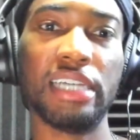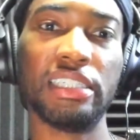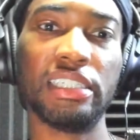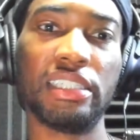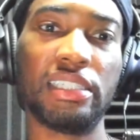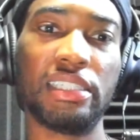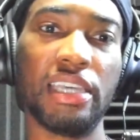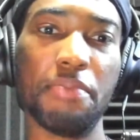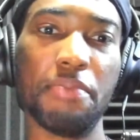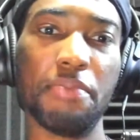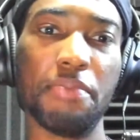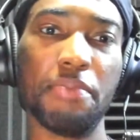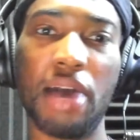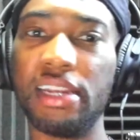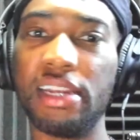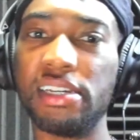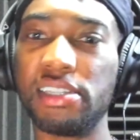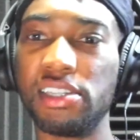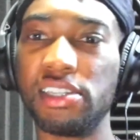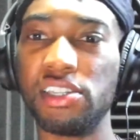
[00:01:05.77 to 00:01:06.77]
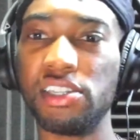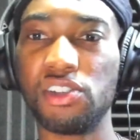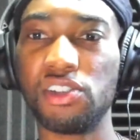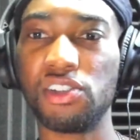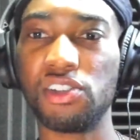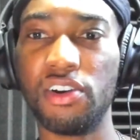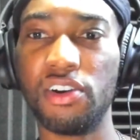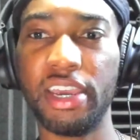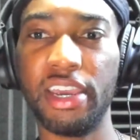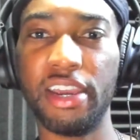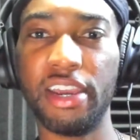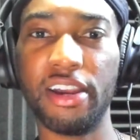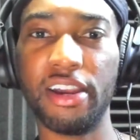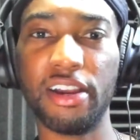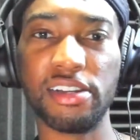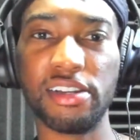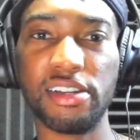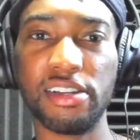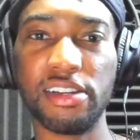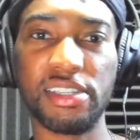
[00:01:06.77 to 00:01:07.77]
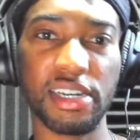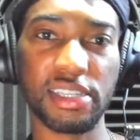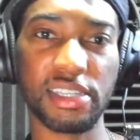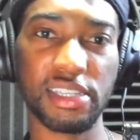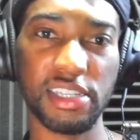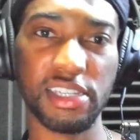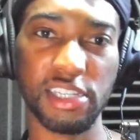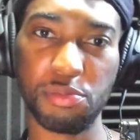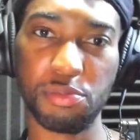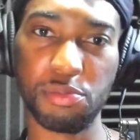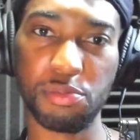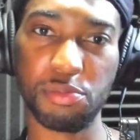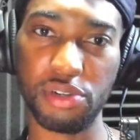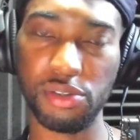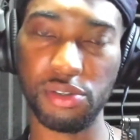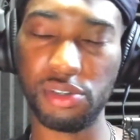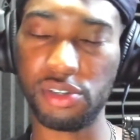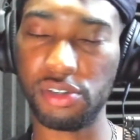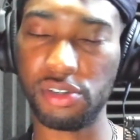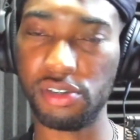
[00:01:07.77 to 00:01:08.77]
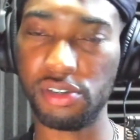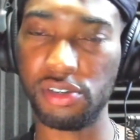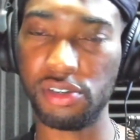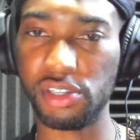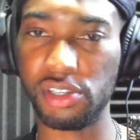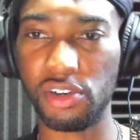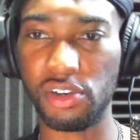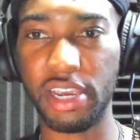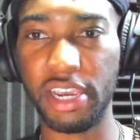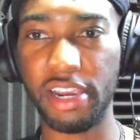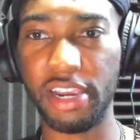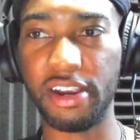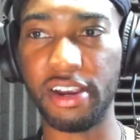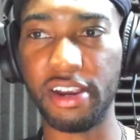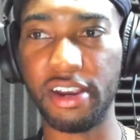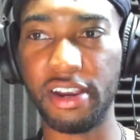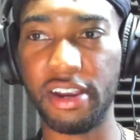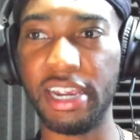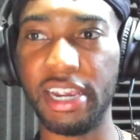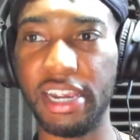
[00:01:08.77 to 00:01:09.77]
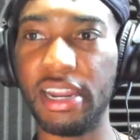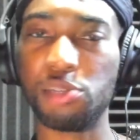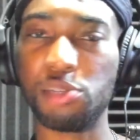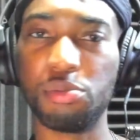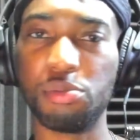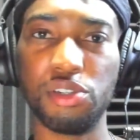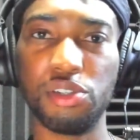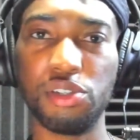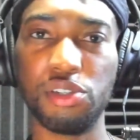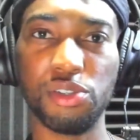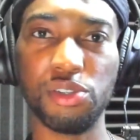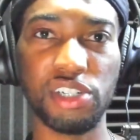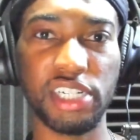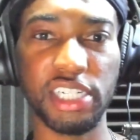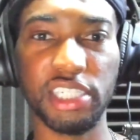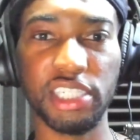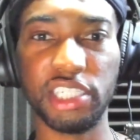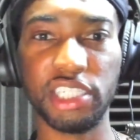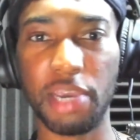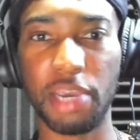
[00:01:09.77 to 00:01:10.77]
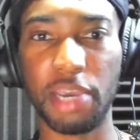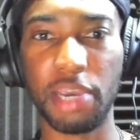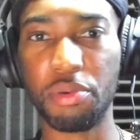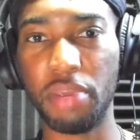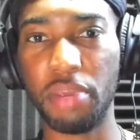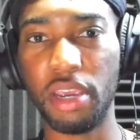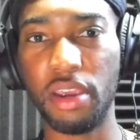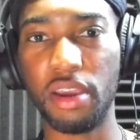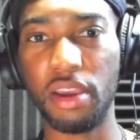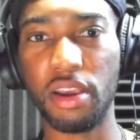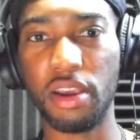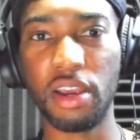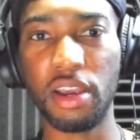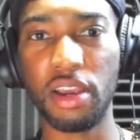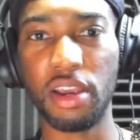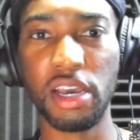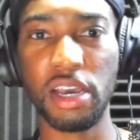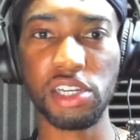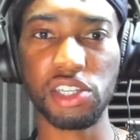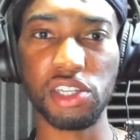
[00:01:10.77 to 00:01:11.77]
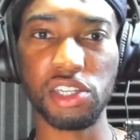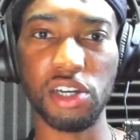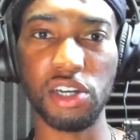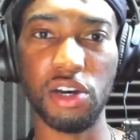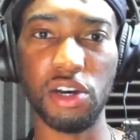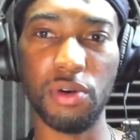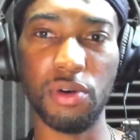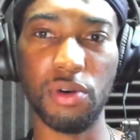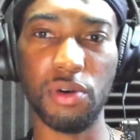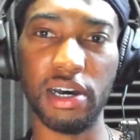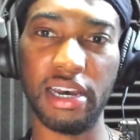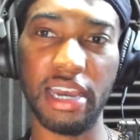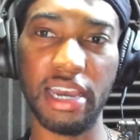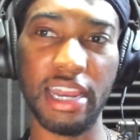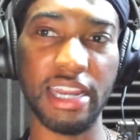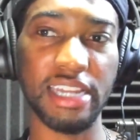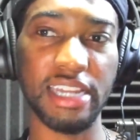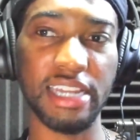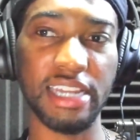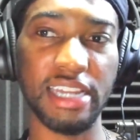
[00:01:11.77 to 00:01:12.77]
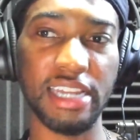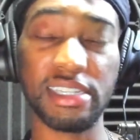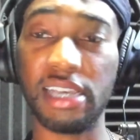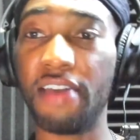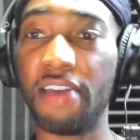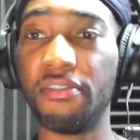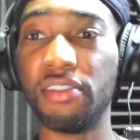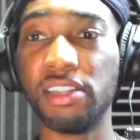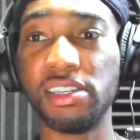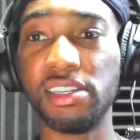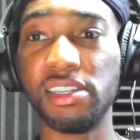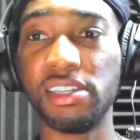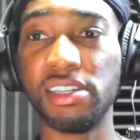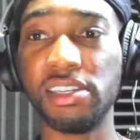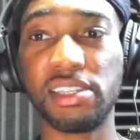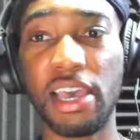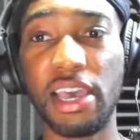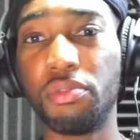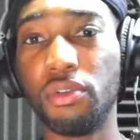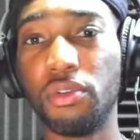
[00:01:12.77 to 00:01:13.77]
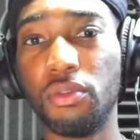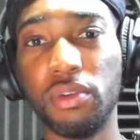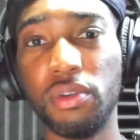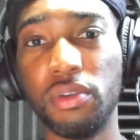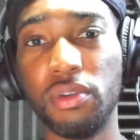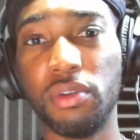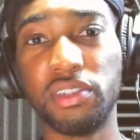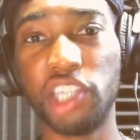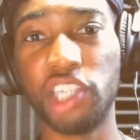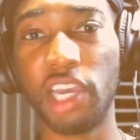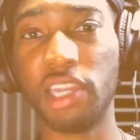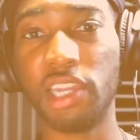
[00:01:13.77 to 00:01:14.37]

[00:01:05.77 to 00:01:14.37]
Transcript: T minus is on here. Six, his producer, is on here. In-house producer DJ Premier. So and it's heavily sampled with J